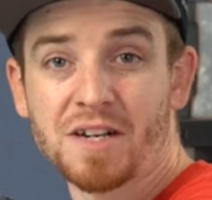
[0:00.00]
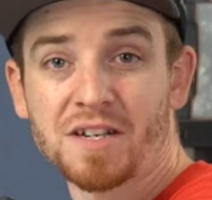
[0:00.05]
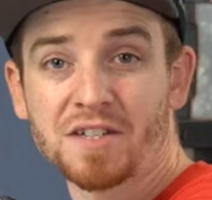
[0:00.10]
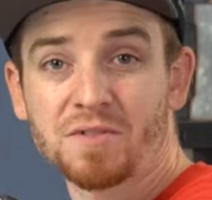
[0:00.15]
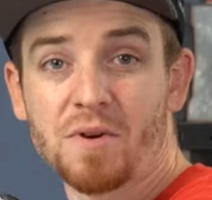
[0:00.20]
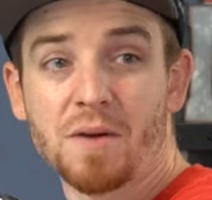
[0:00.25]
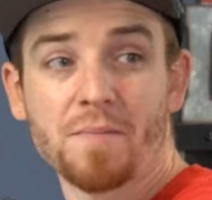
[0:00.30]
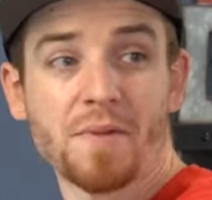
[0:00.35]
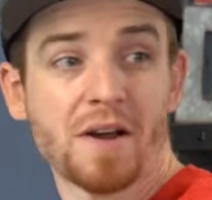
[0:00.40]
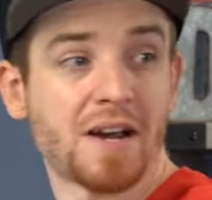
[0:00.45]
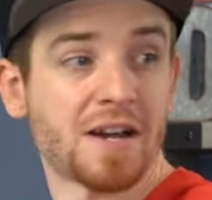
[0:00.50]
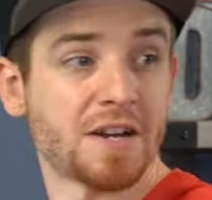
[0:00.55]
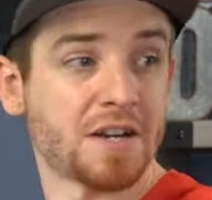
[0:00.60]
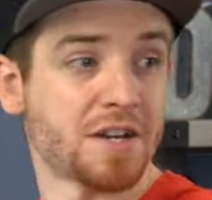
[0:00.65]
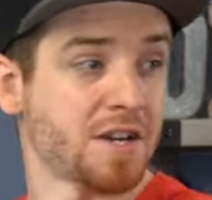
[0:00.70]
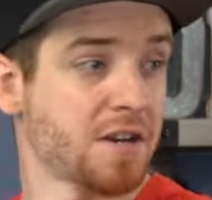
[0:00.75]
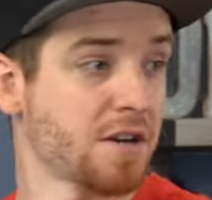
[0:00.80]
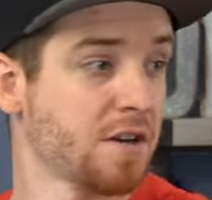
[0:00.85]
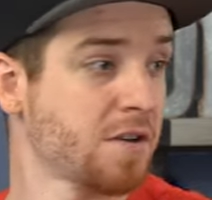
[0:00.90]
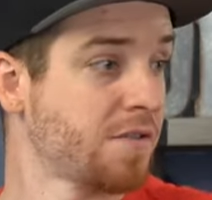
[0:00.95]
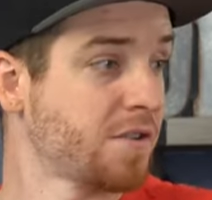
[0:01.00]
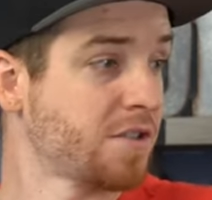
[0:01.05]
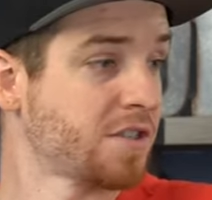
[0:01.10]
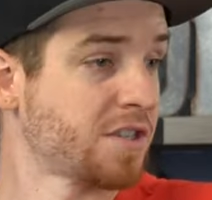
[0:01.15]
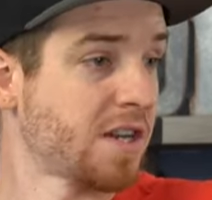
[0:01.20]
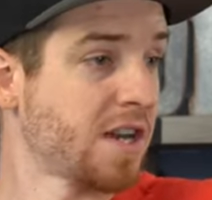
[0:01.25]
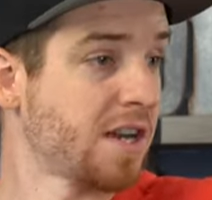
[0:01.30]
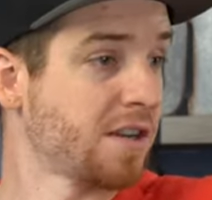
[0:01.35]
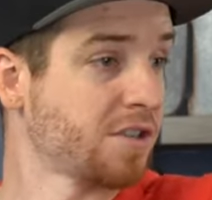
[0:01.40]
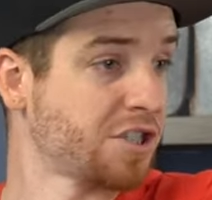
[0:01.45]
desk right behind here. There's
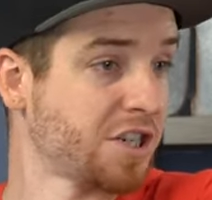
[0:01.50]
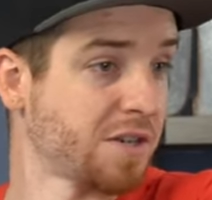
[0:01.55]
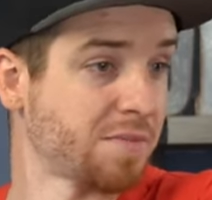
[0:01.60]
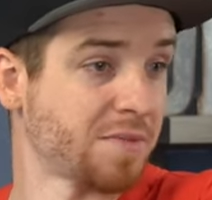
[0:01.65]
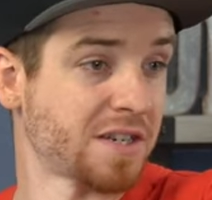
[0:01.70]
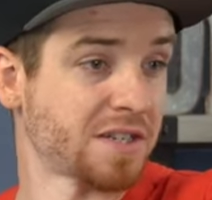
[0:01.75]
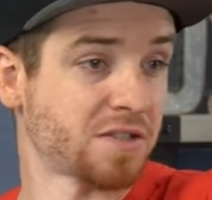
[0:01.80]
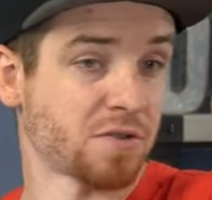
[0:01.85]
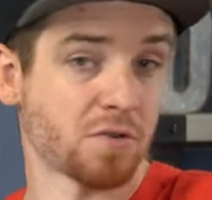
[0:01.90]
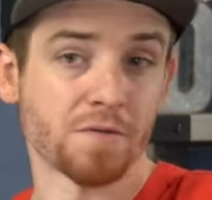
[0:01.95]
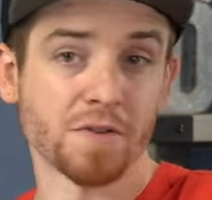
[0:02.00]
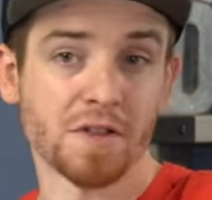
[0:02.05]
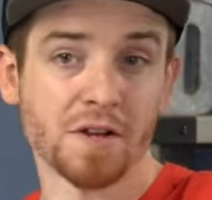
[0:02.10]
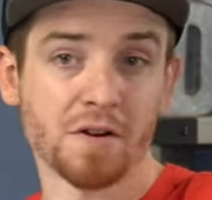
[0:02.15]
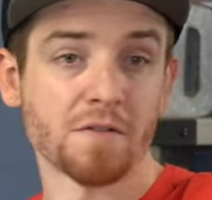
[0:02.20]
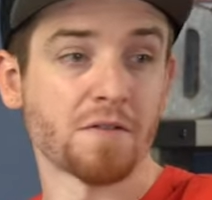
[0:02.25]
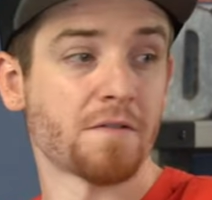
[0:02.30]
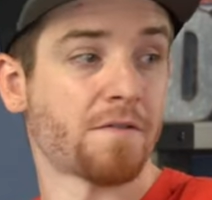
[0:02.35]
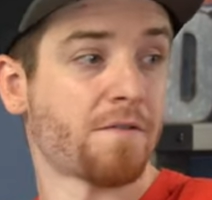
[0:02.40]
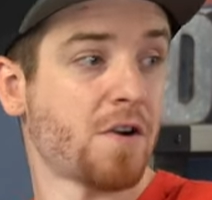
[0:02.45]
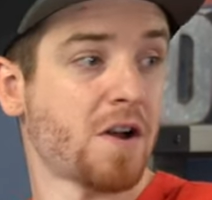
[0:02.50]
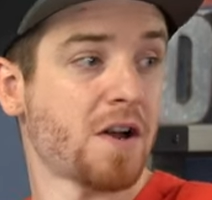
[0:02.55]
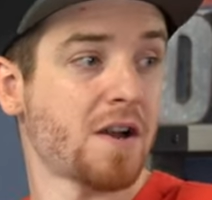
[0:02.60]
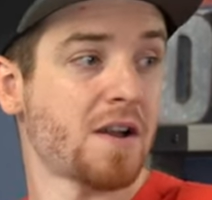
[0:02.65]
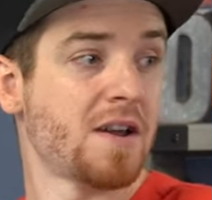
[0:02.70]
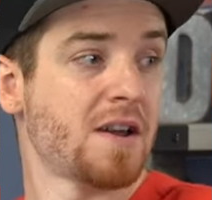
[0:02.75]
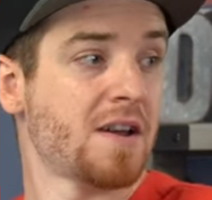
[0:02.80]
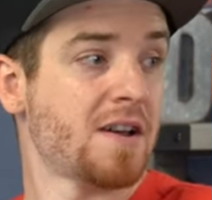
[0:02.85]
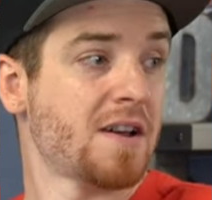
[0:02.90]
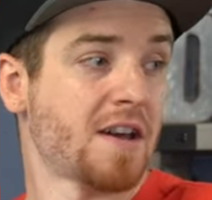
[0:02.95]
an L-shaped desk over there in the
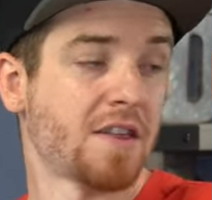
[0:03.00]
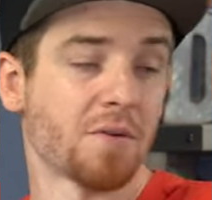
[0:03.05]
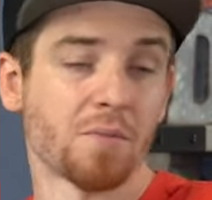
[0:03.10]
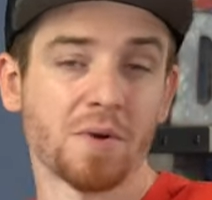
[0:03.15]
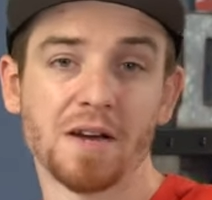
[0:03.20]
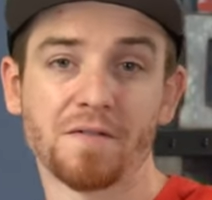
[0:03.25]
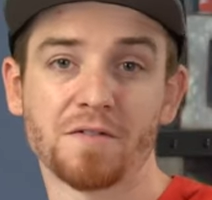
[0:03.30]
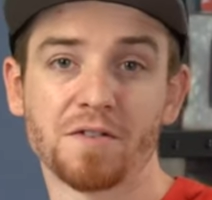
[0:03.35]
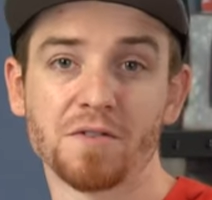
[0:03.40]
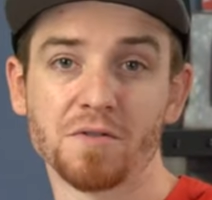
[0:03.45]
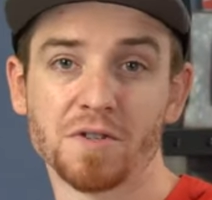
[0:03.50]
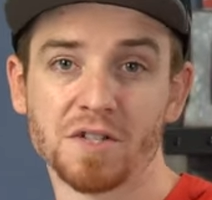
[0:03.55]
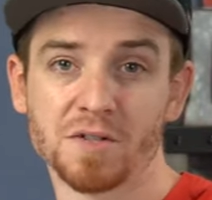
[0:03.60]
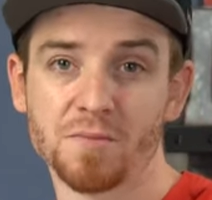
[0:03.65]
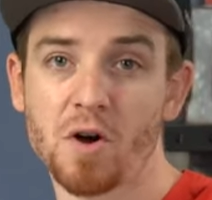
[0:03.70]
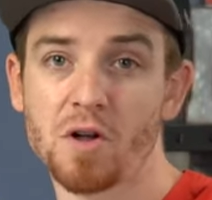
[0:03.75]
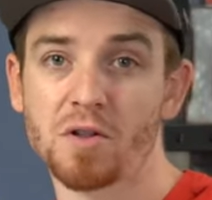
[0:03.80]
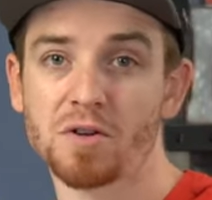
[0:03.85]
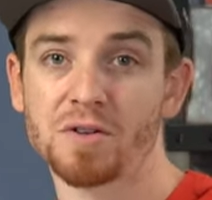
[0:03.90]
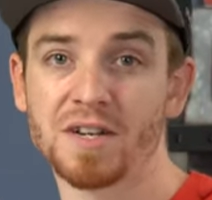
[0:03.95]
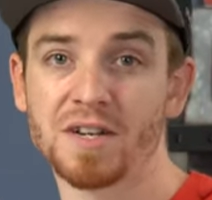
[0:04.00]
front. And then we have 2 smaller